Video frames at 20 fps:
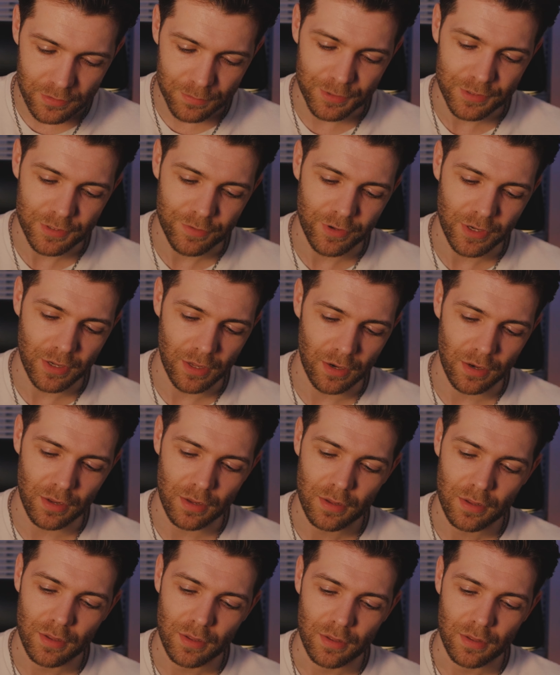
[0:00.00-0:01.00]
specific color
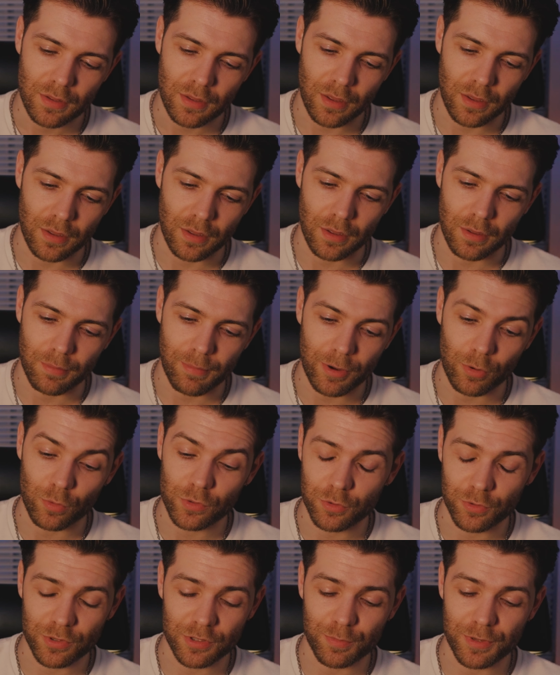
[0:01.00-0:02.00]
and
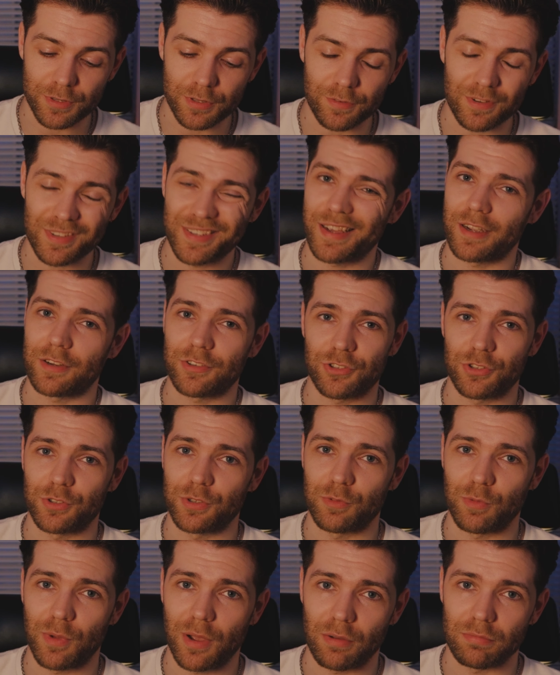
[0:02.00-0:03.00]
also a specific texture
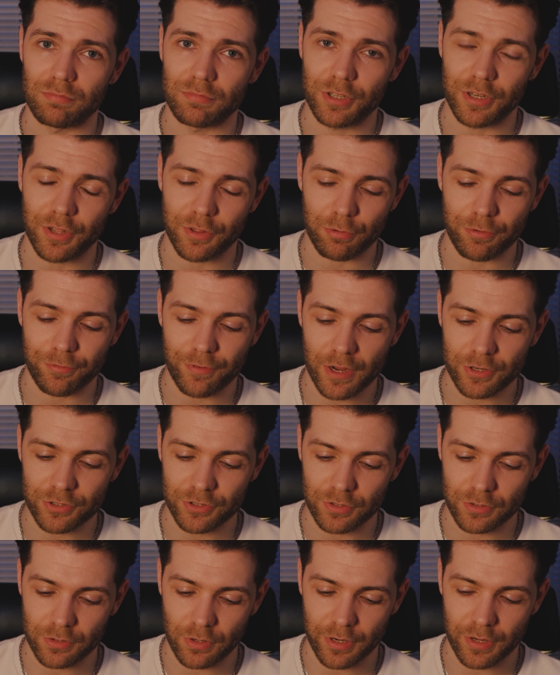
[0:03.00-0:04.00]
as well. You know, the
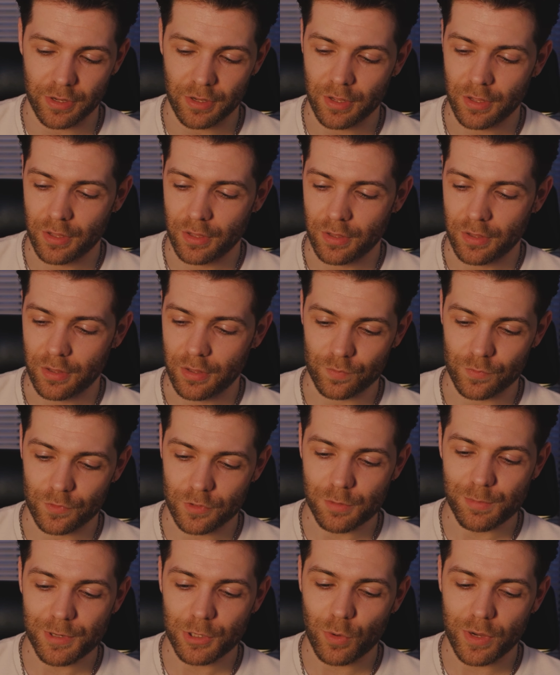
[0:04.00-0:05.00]
reflections on it.
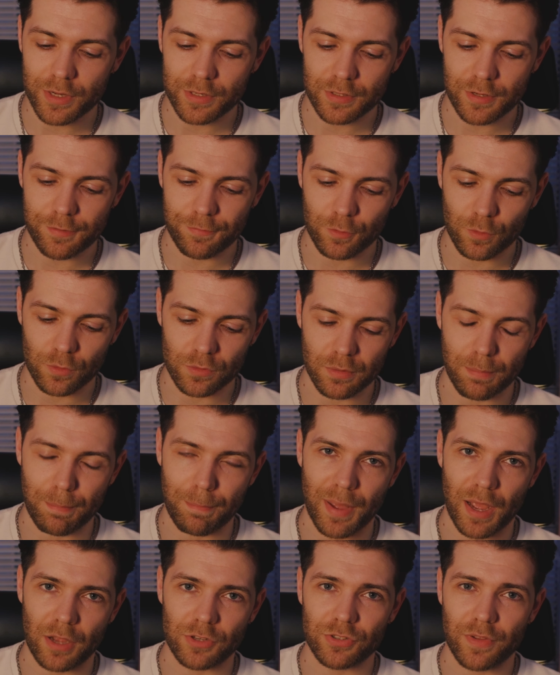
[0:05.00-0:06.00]
It's going to be quite difficult to
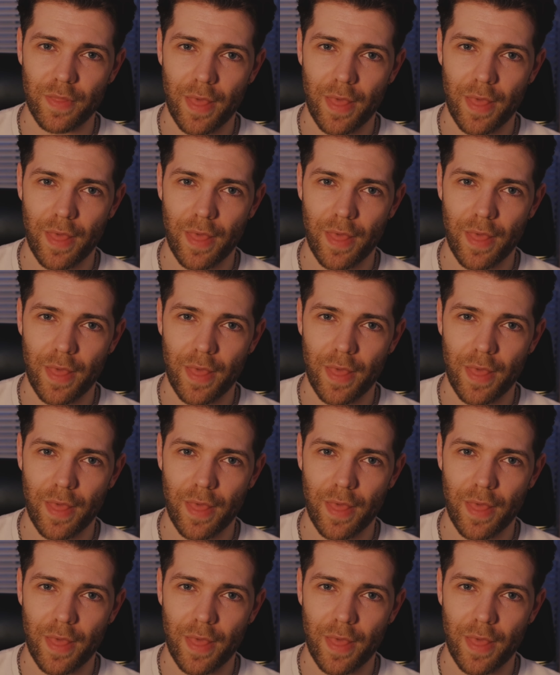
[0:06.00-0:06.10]
match